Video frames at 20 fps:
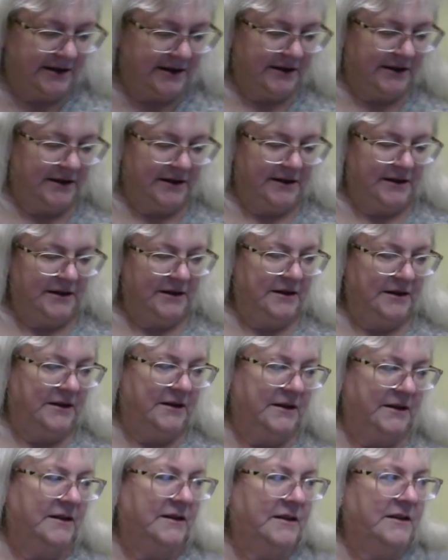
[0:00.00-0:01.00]

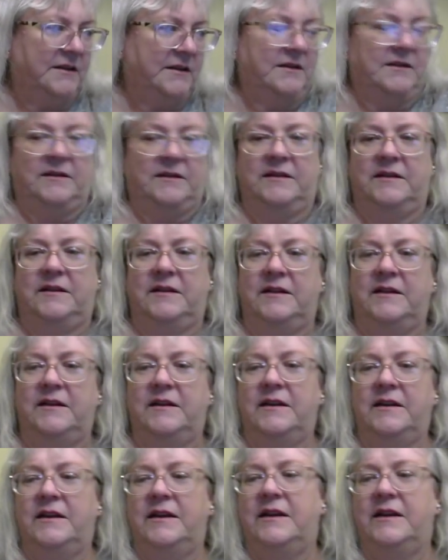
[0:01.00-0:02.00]

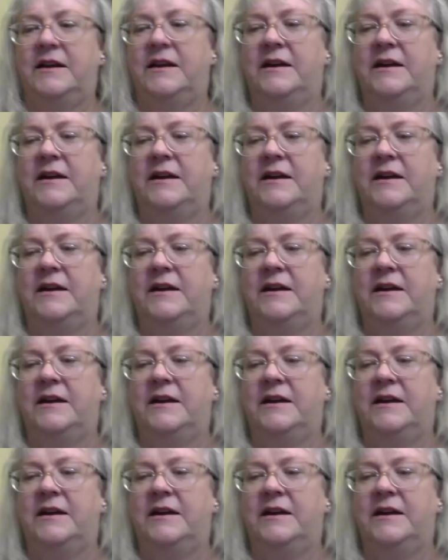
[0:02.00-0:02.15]
Nothing is said.